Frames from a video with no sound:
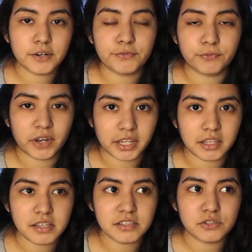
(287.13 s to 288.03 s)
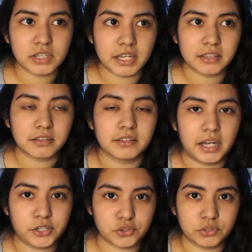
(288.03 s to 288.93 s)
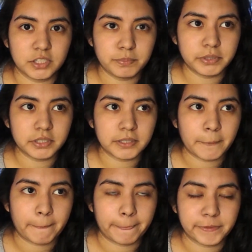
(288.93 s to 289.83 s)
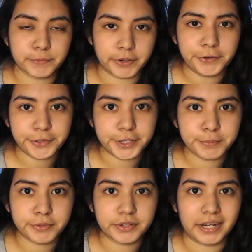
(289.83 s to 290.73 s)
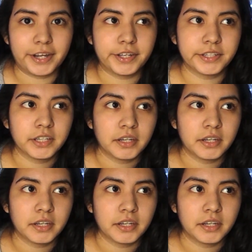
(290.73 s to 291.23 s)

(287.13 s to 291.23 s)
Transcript: of waiting to get the actual ebook, to borrow the ebook, I